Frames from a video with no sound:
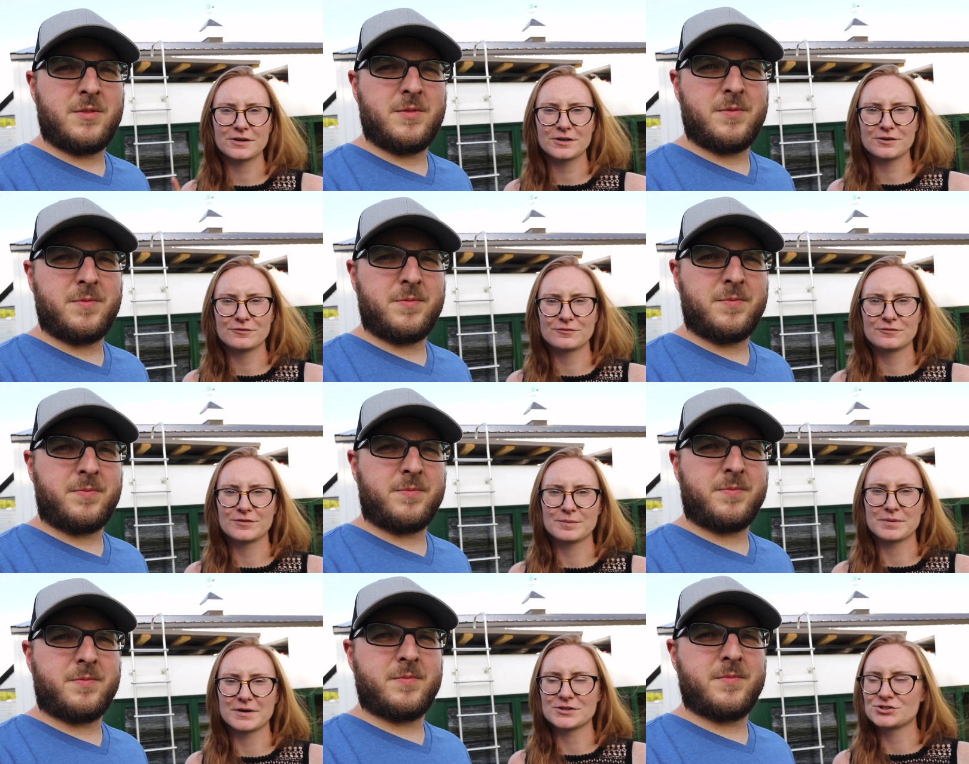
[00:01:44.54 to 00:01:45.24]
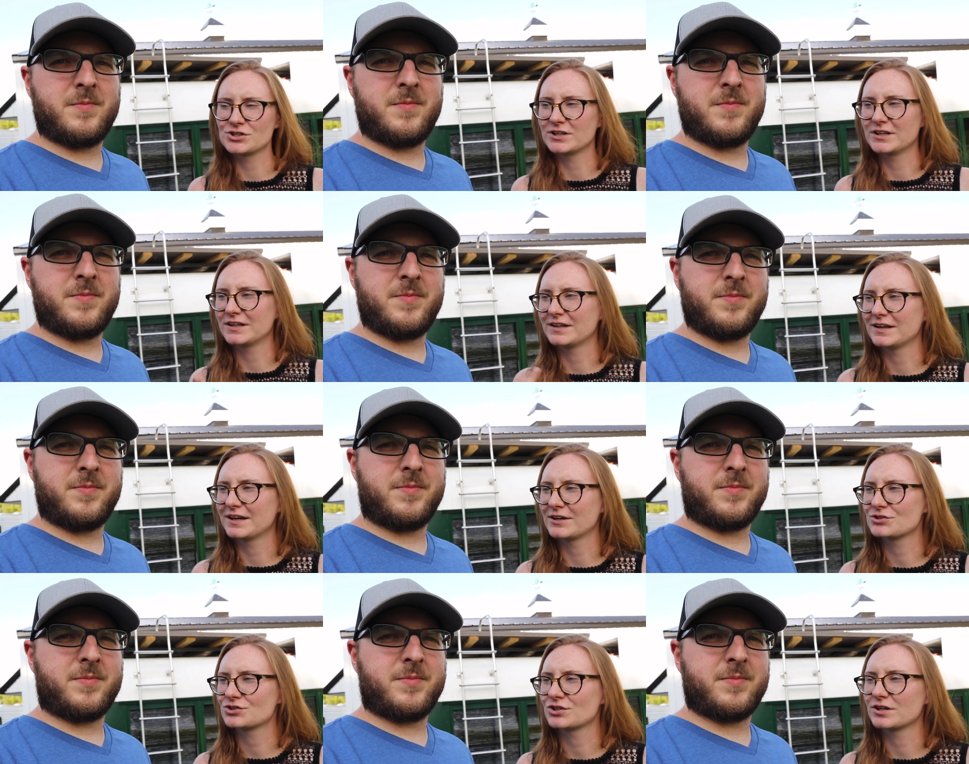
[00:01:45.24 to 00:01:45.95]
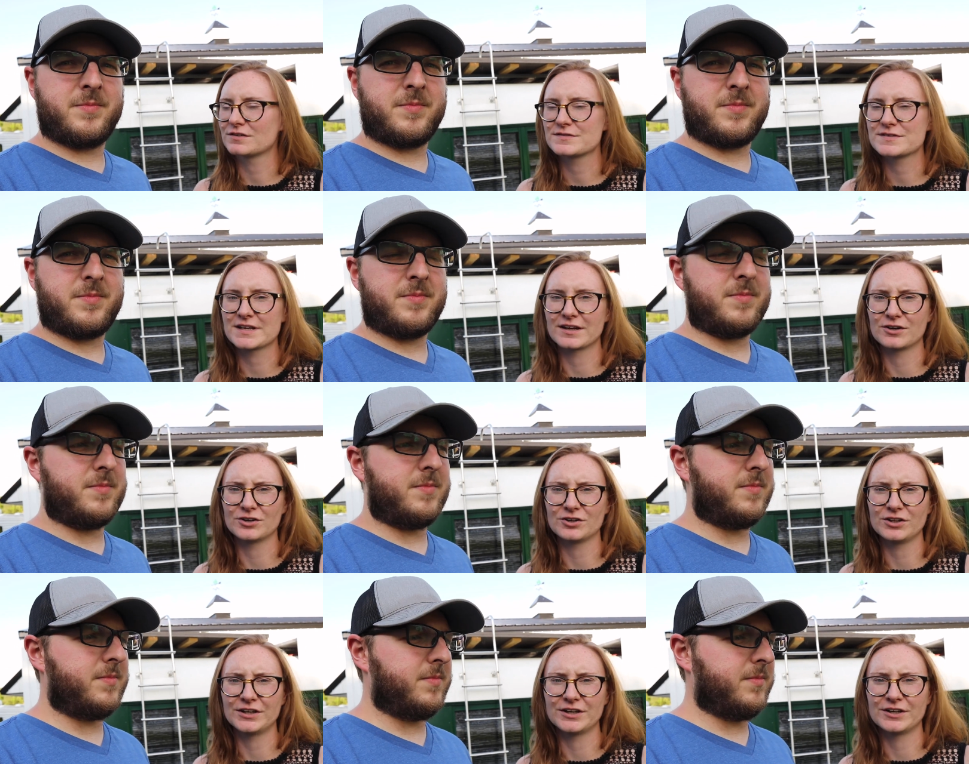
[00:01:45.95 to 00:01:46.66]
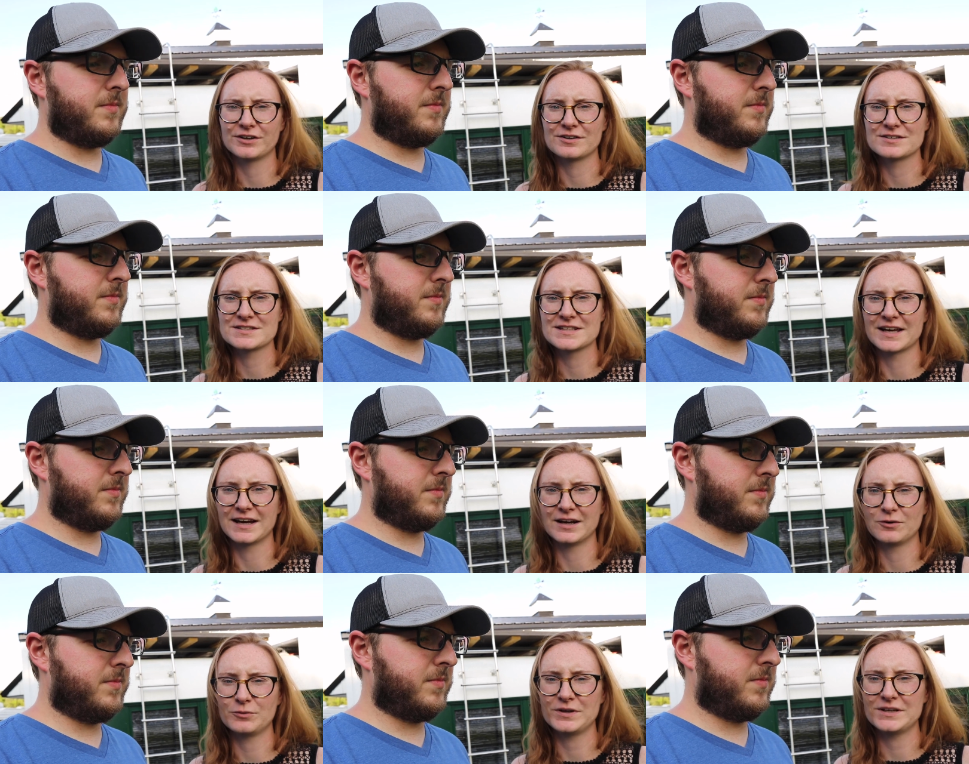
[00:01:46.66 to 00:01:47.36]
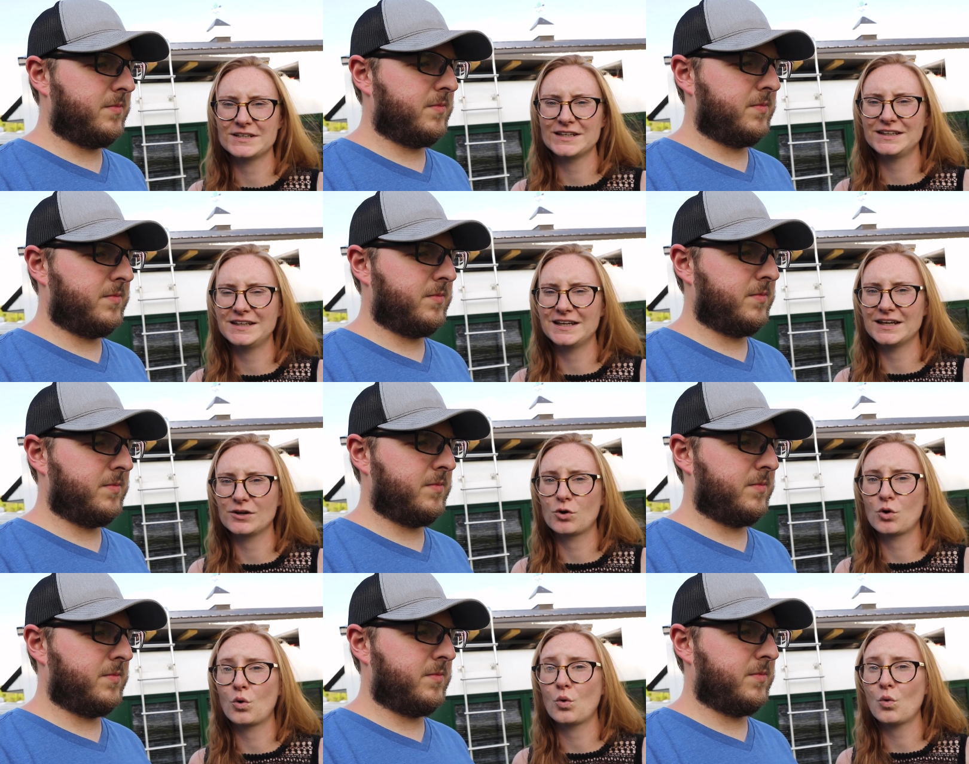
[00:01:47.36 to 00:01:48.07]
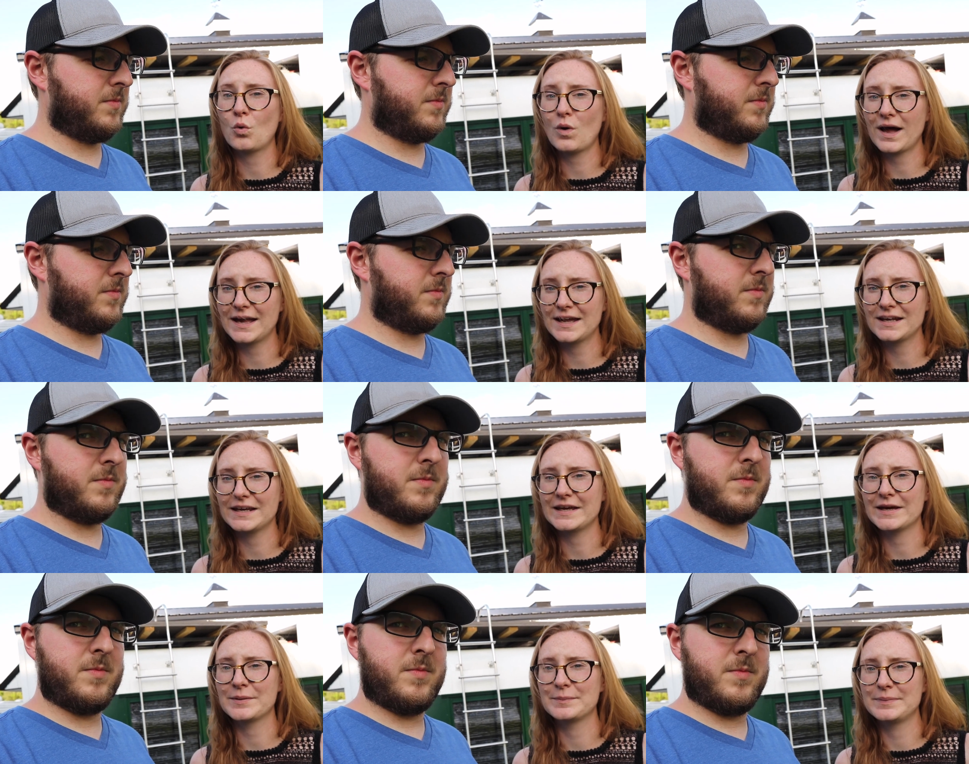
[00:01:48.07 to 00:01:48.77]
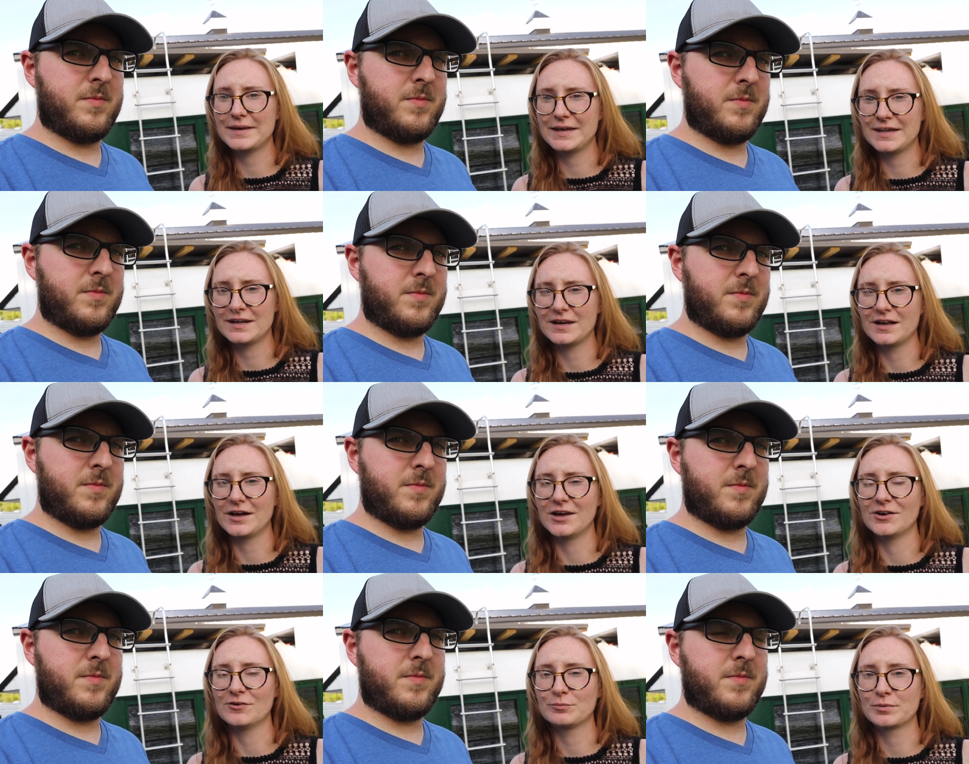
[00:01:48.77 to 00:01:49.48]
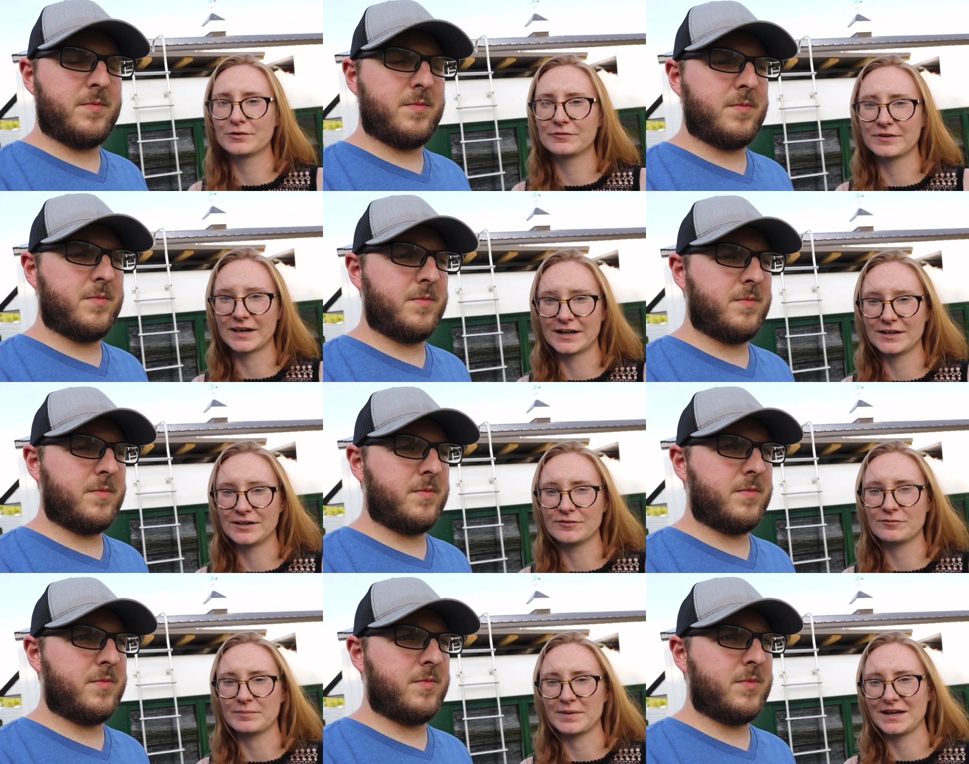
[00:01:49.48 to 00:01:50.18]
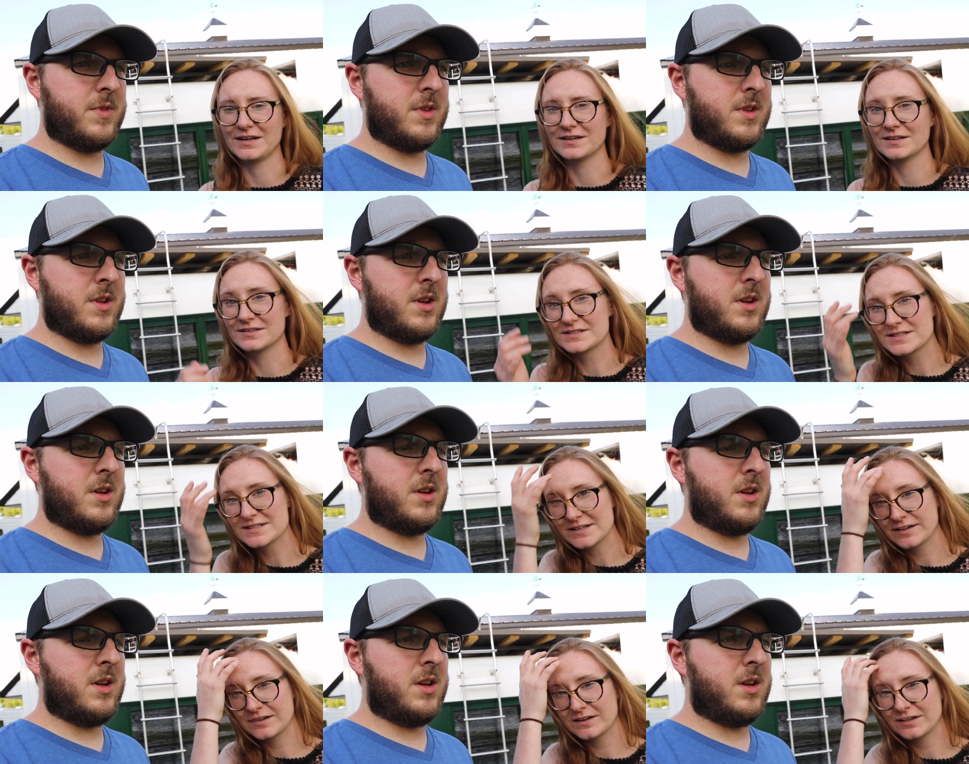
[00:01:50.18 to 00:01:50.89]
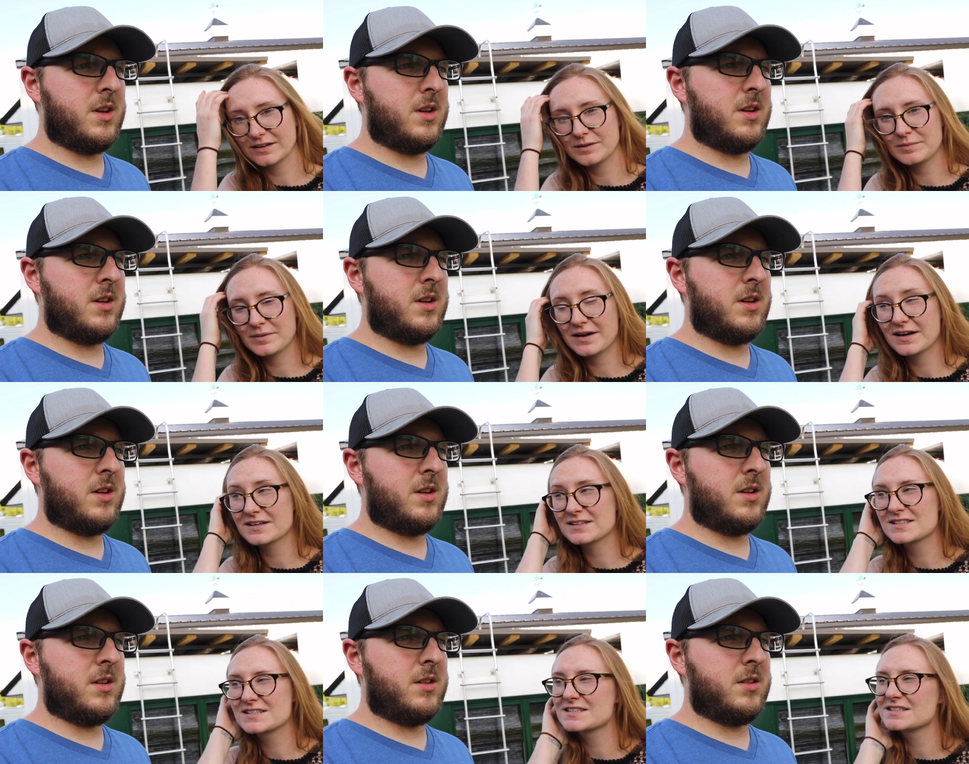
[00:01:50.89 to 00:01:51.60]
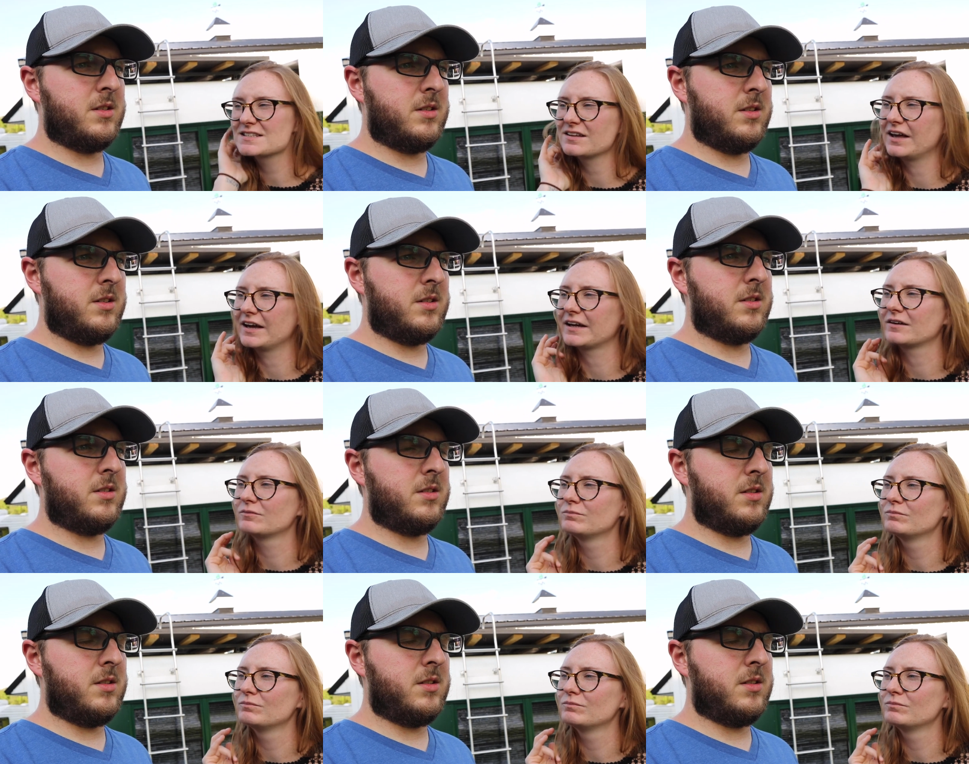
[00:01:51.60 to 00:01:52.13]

Speaker 1: Part of the budget, I should have said earlier, is that we did get quite a bit of preventative maintenance done on the bus, like